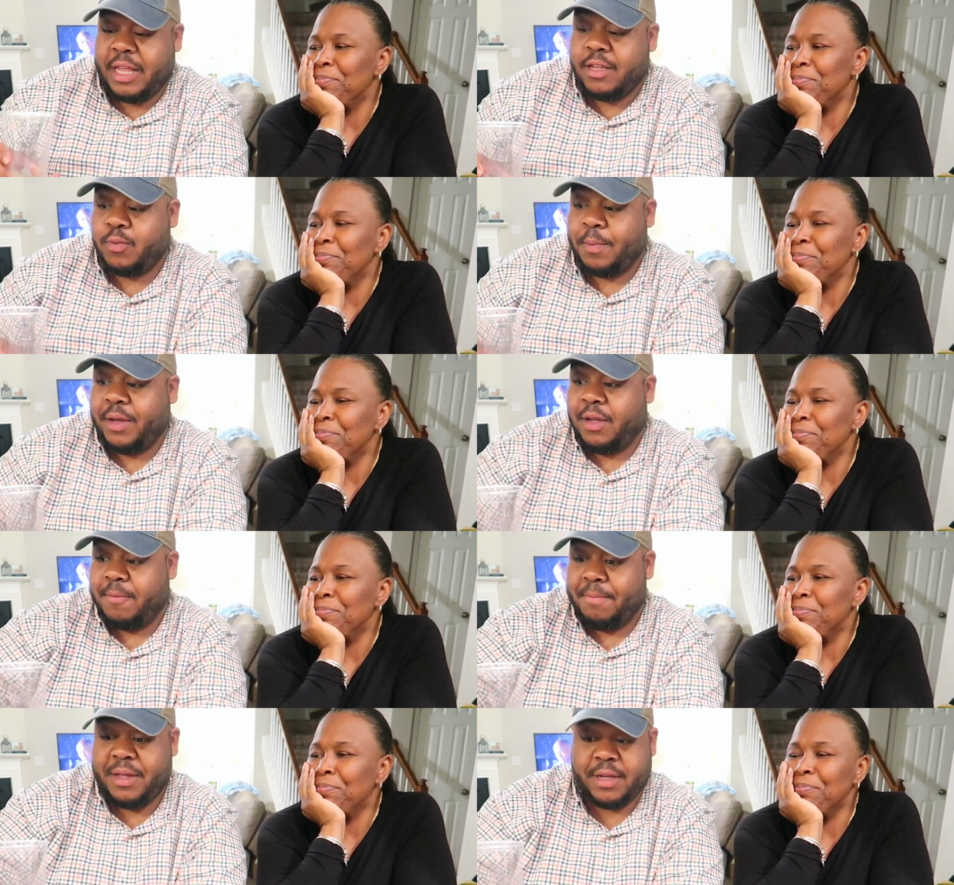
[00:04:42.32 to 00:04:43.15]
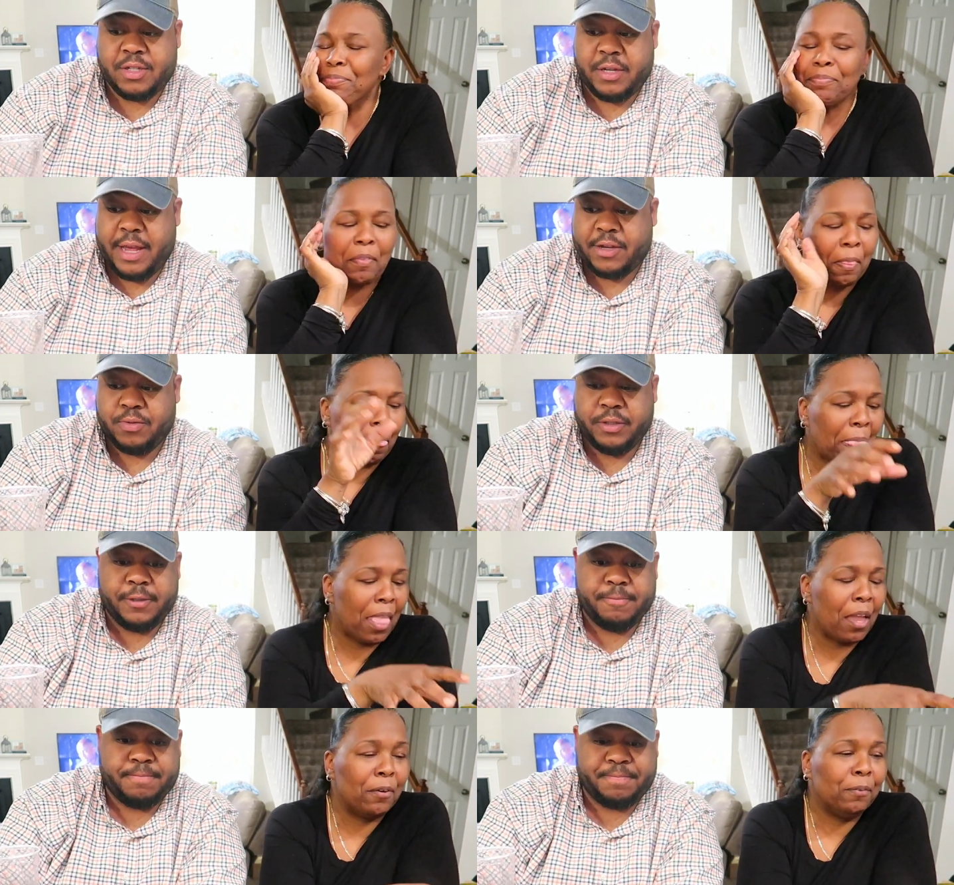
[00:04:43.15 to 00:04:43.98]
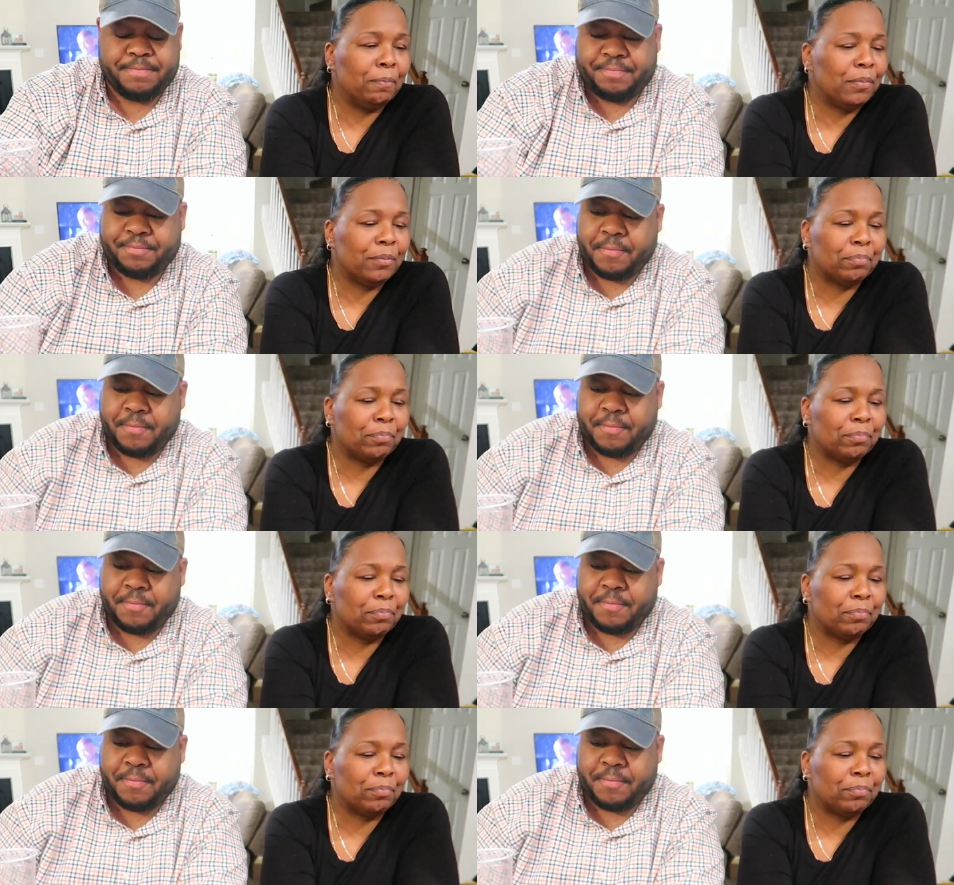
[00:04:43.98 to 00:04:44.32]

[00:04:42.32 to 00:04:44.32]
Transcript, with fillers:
Speaker 1: these would be good mixed, actually. No.